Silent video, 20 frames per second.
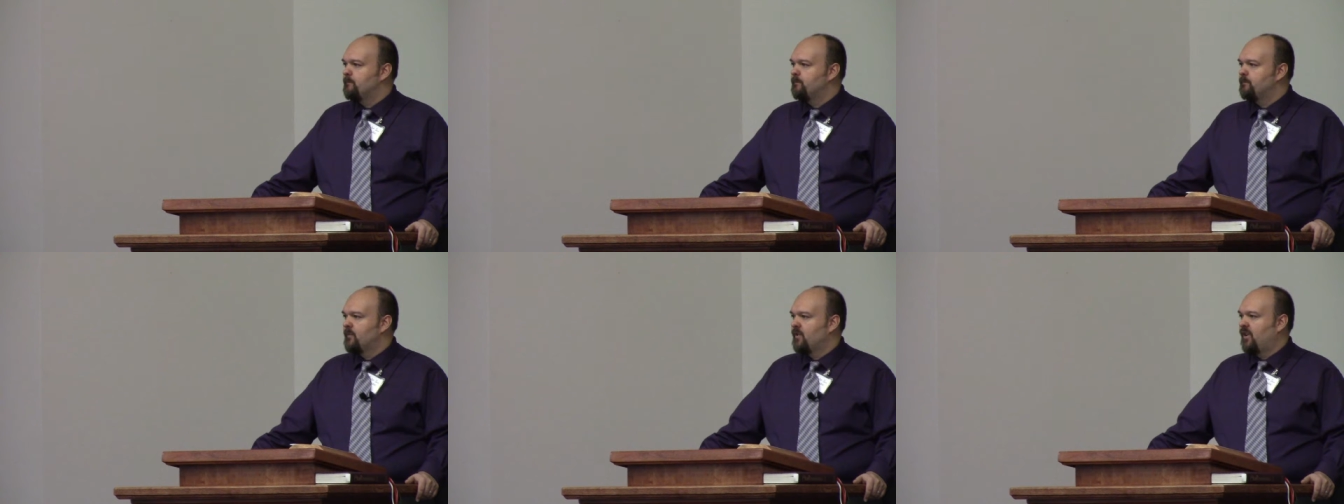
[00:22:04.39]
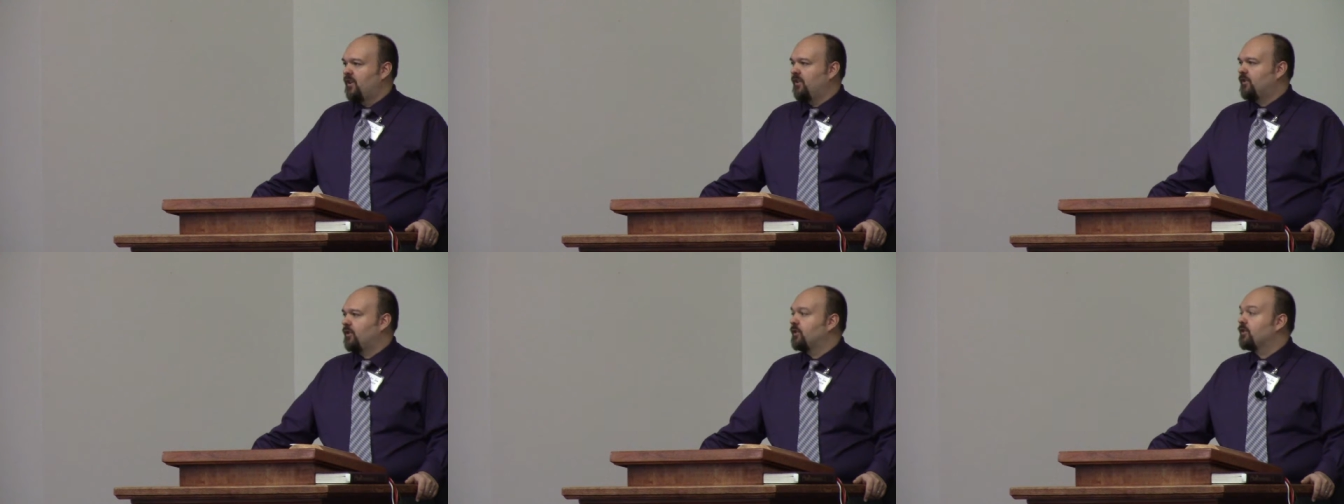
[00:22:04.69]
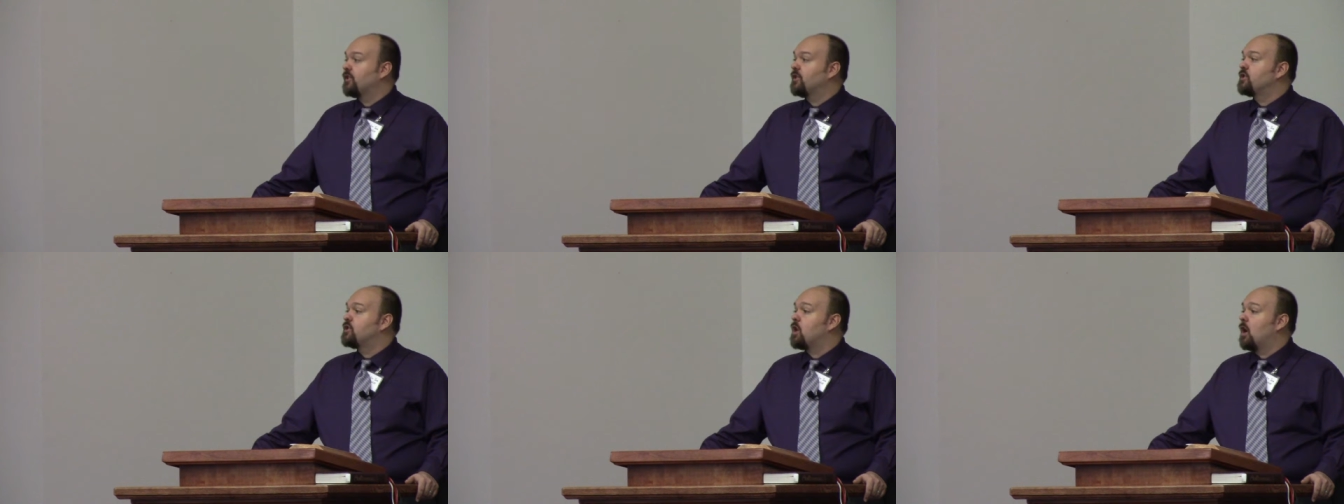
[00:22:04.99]
Caesar
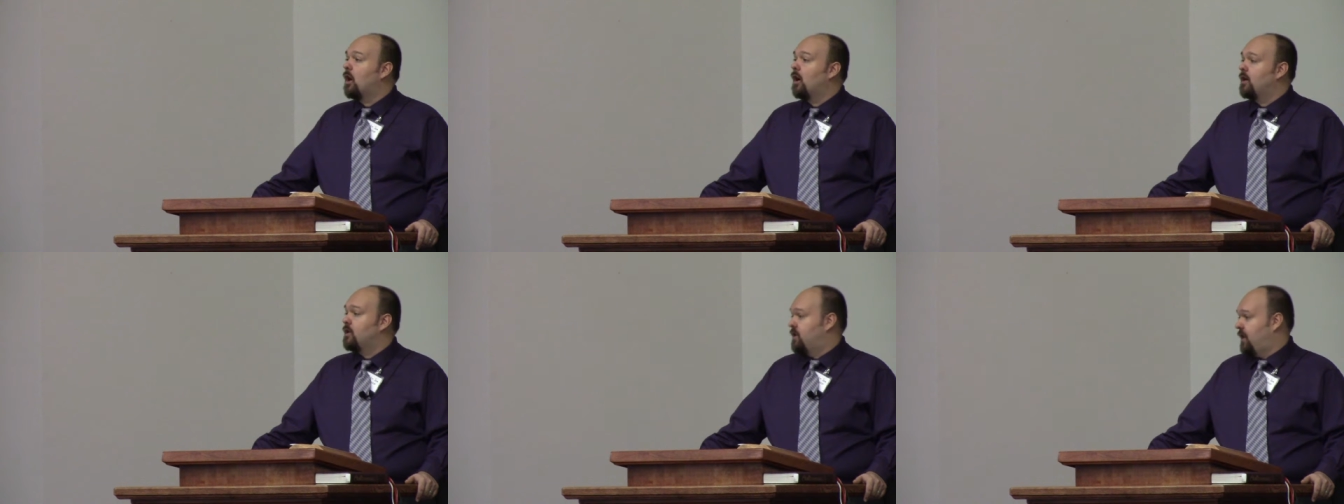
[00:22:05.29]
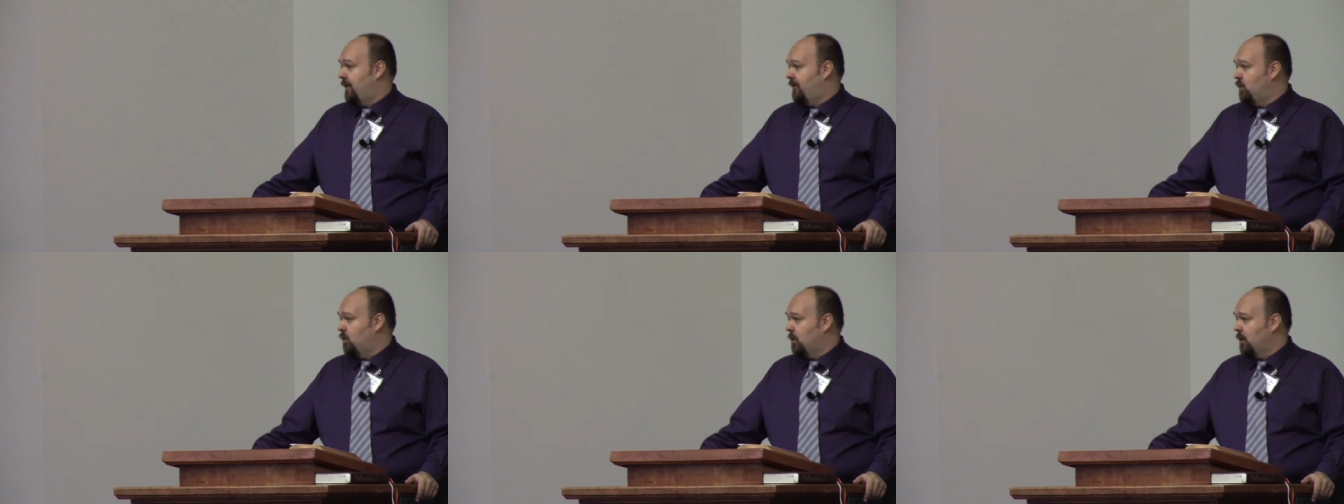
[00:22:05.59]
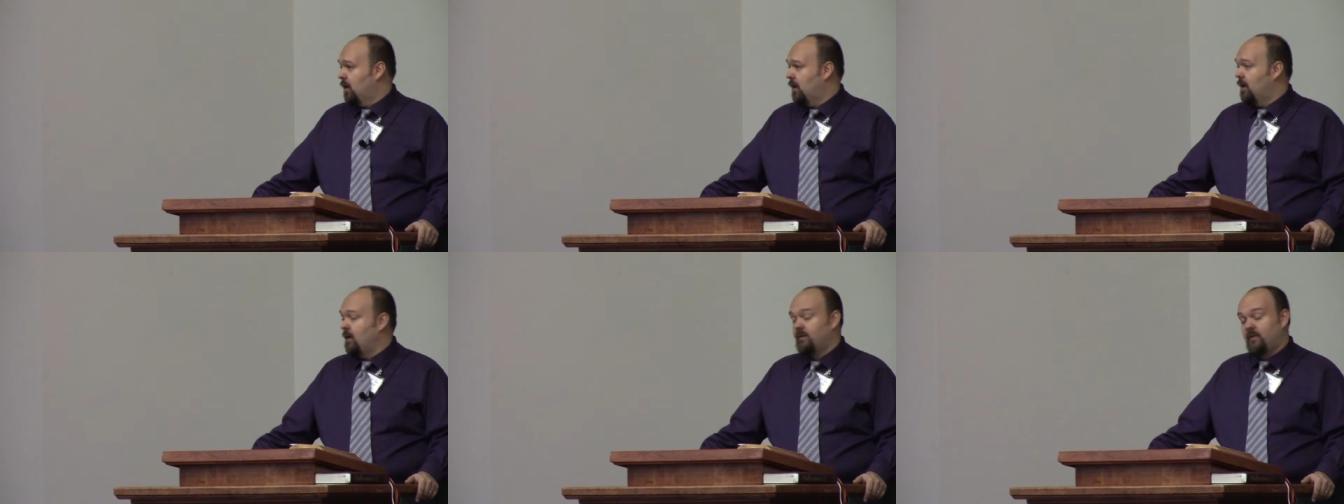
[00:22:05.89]
is in charge. Have you
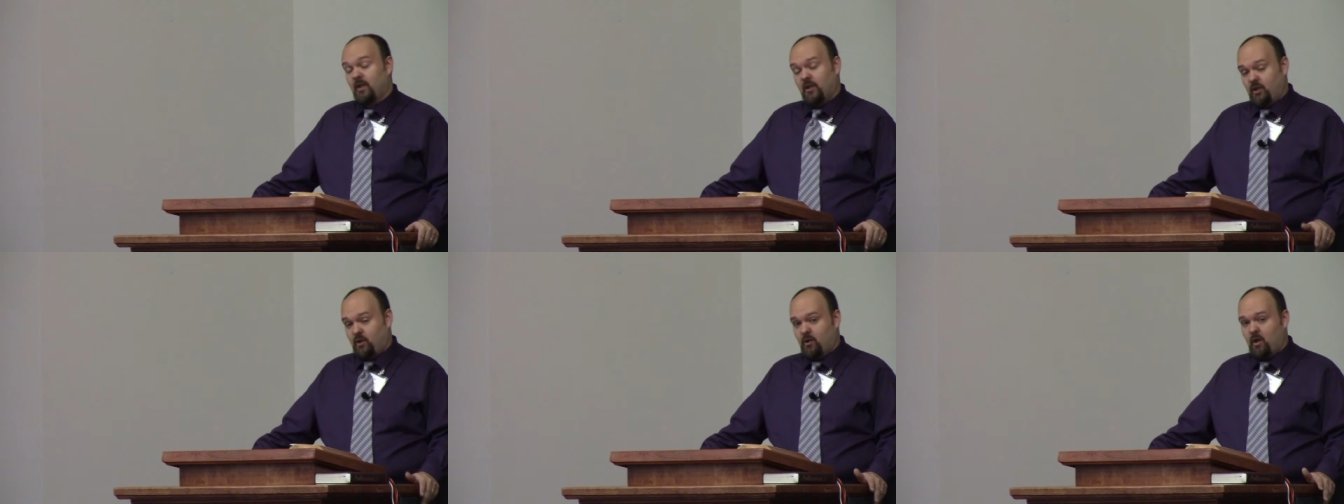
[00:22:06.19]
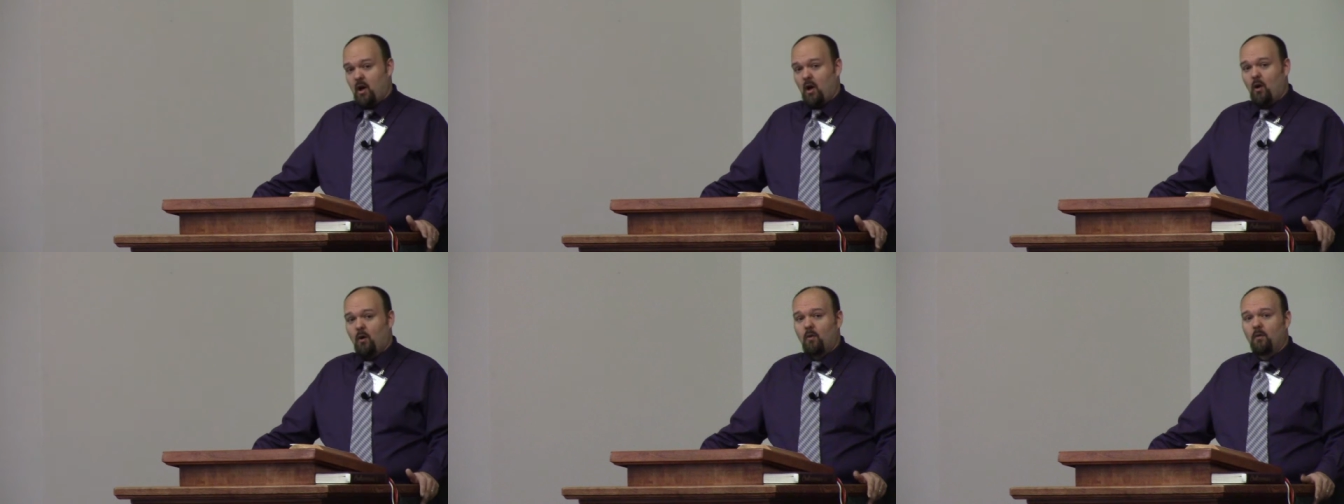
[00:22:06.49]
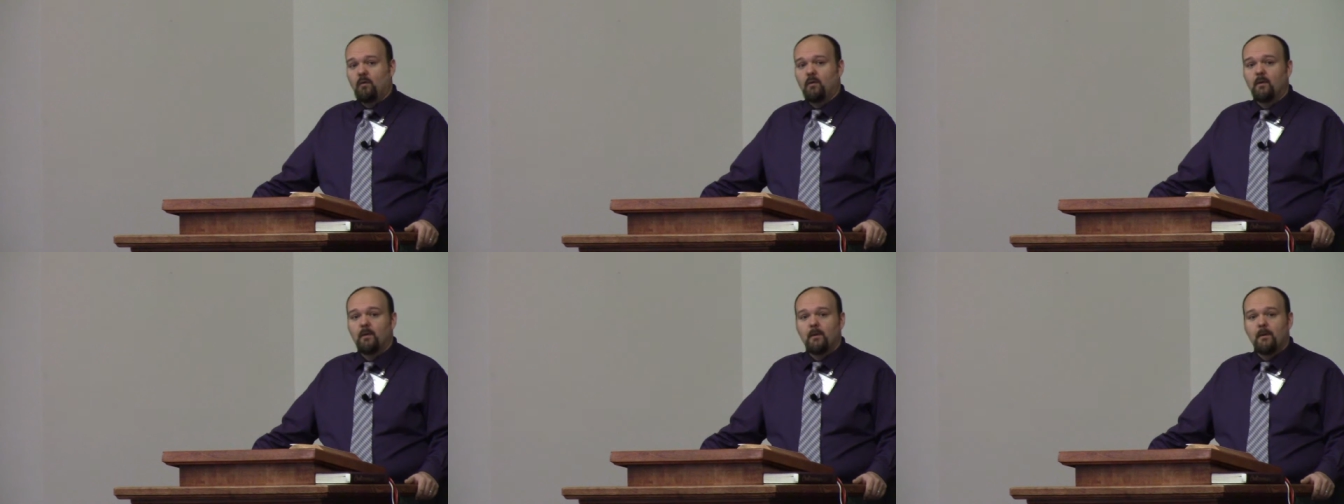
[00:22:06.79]
heard? Did you
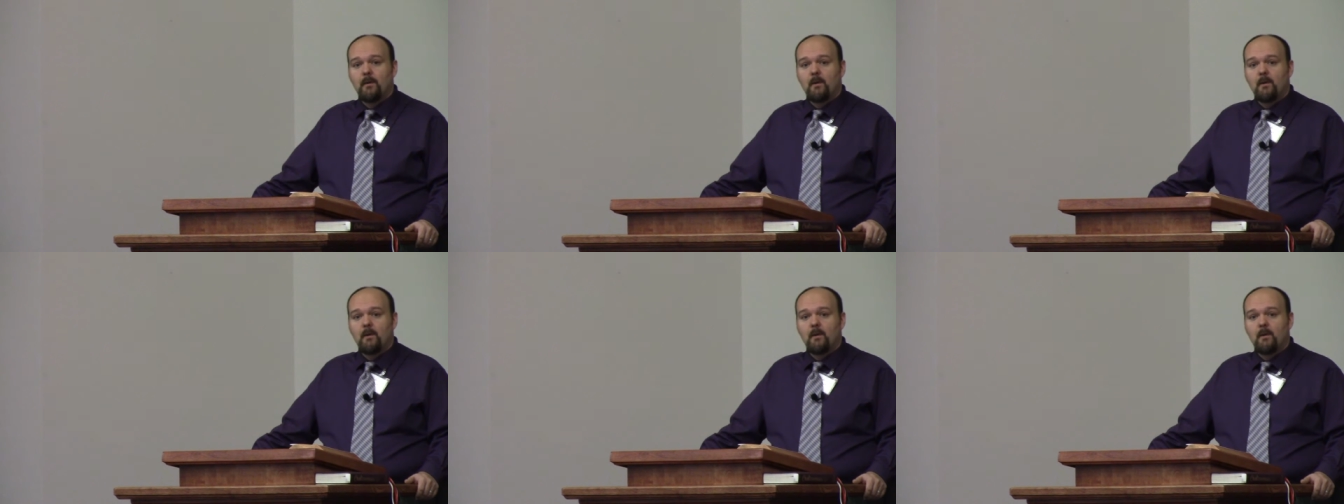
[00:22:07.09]
know?